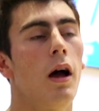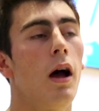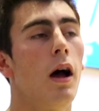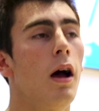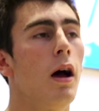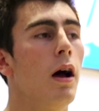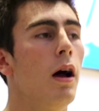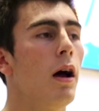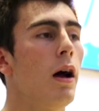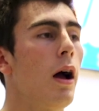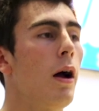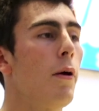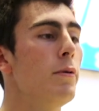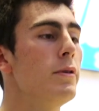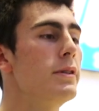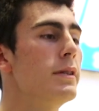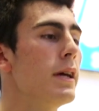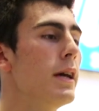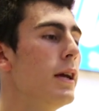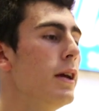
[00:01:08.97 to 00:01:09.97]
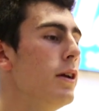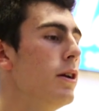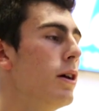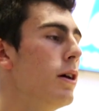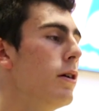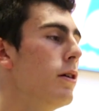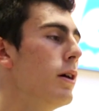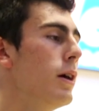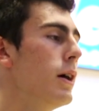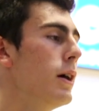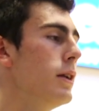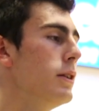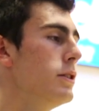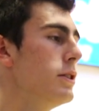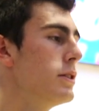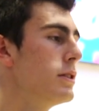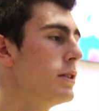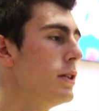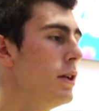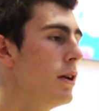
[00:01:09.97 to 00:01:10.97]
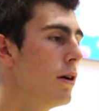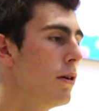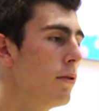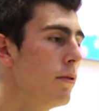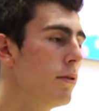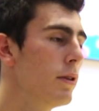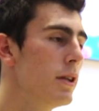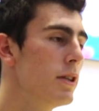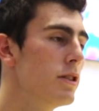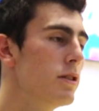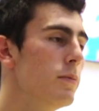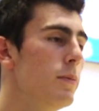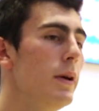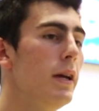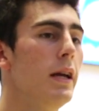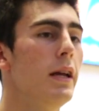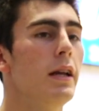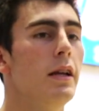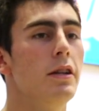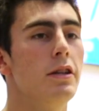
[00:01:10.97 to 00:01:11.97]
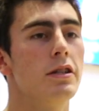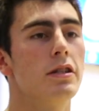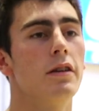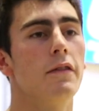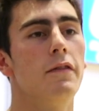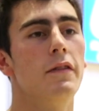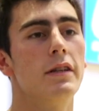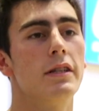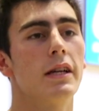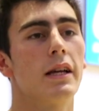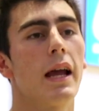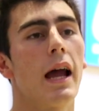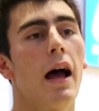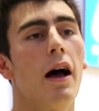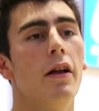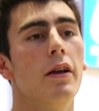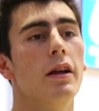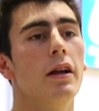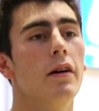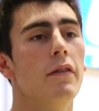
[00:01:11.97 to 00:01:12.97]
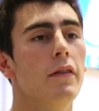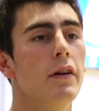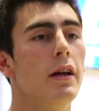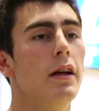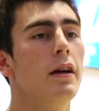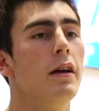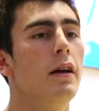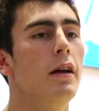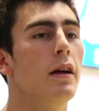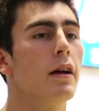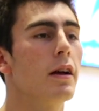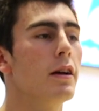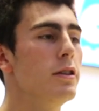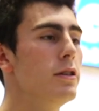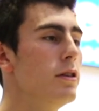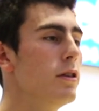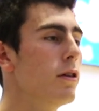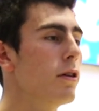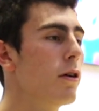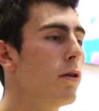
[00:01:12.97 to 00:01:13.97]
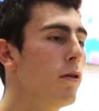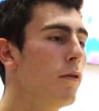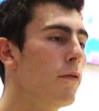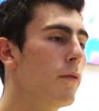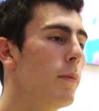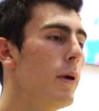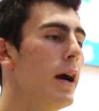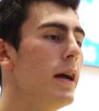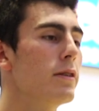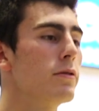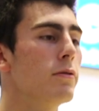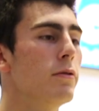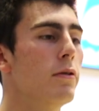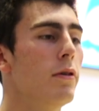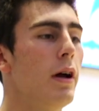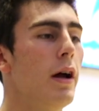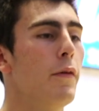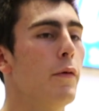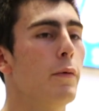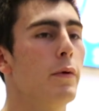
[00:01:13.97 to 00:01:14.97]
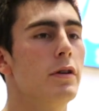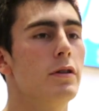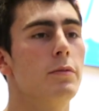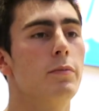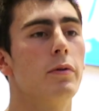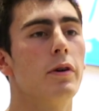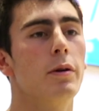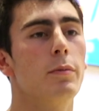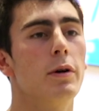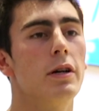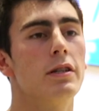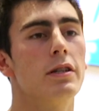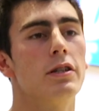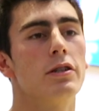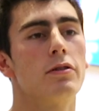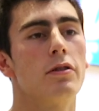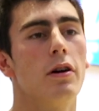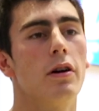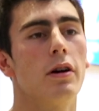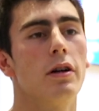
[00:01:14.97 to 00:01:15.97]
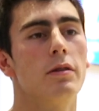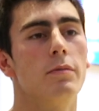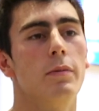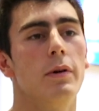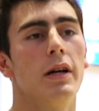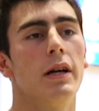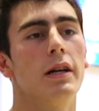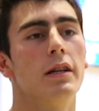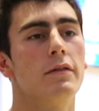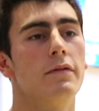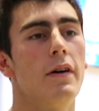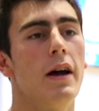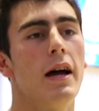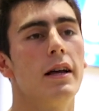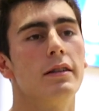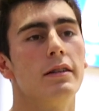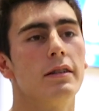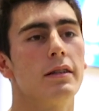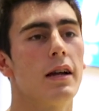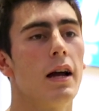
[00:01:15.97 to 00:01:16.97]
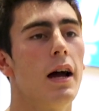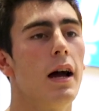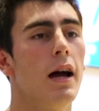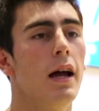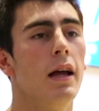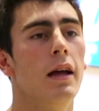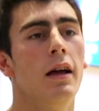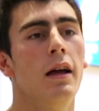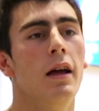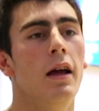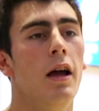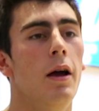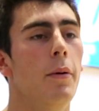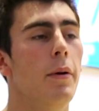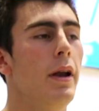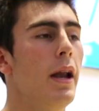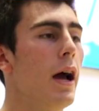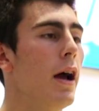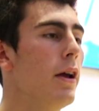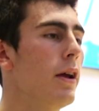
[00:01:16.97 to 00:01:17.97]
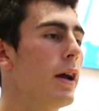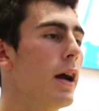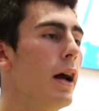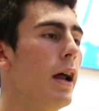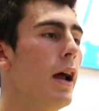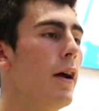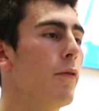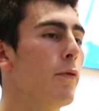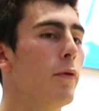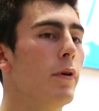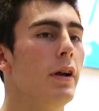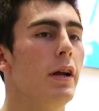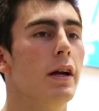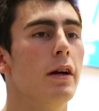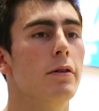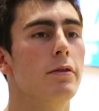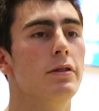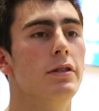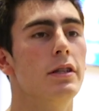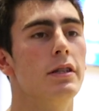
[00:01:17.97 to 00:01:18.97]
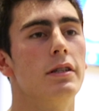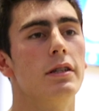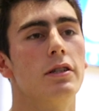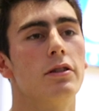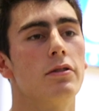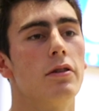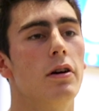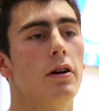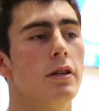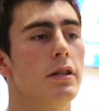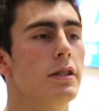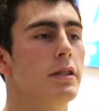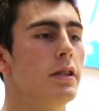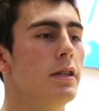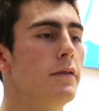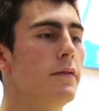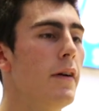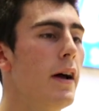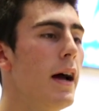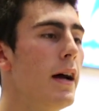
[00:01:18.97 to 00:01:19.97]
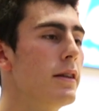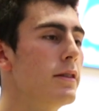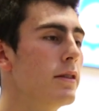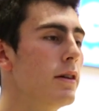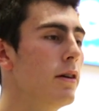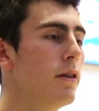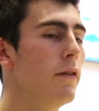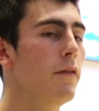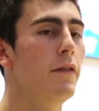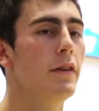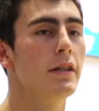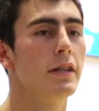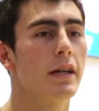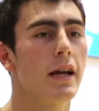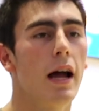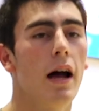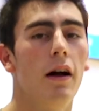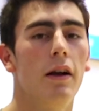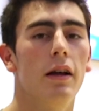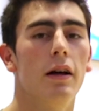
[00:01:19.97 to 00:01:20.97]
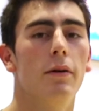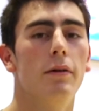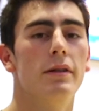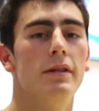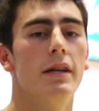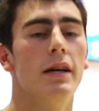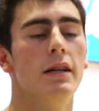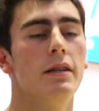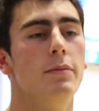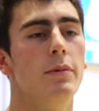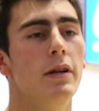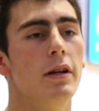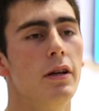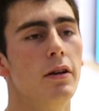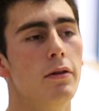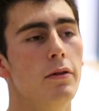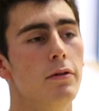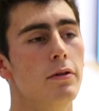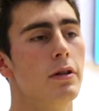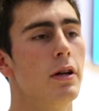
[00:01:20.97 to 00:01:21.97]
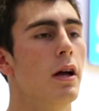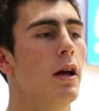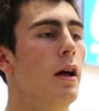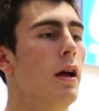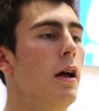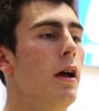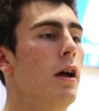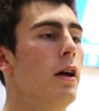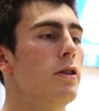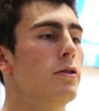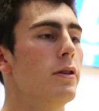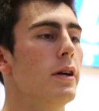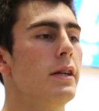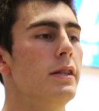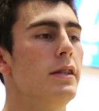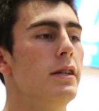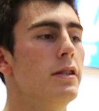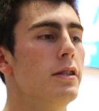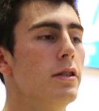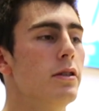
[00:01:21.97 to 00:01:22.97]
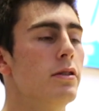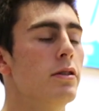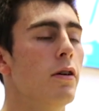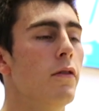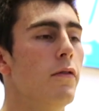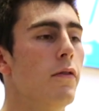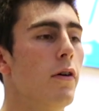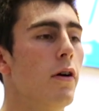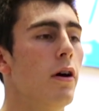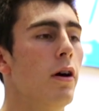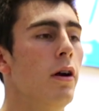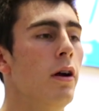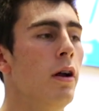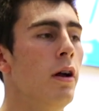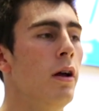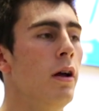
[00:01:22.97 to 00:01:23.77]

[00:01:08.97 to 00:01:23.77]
I would say, you know, just, you know, the speed and just the physicality of it. Because, you know, going from high school, everyone's pretty much the strongest, biggest, fastest guy. But now you got everyone here who's just as strong, just as fast. So the physicality, I would say, has been a huge transition so far.